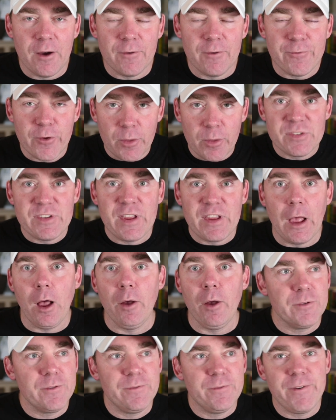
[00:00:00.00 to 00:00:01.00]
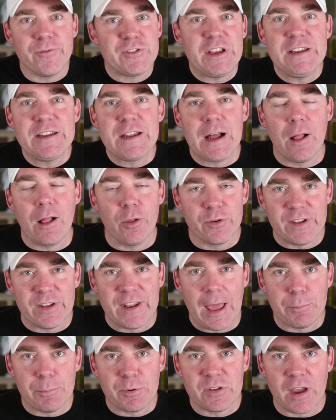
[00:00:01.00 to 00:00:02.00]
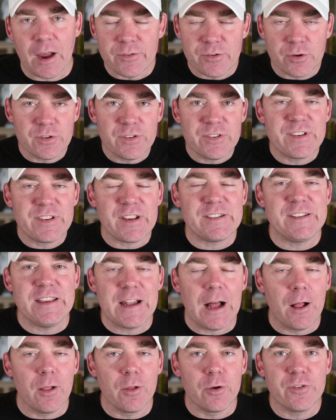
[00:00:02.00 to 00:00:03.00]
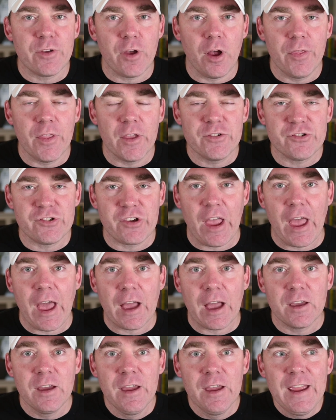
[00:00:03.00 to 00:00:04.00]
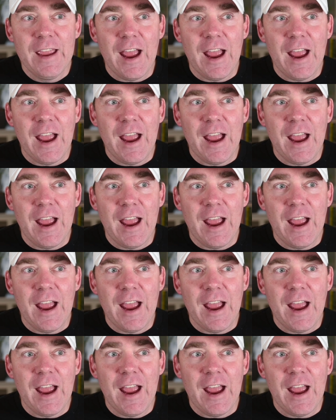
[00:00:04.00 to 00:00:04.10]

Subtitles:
for themselves, $15 an appetizer, it's $60 on the check,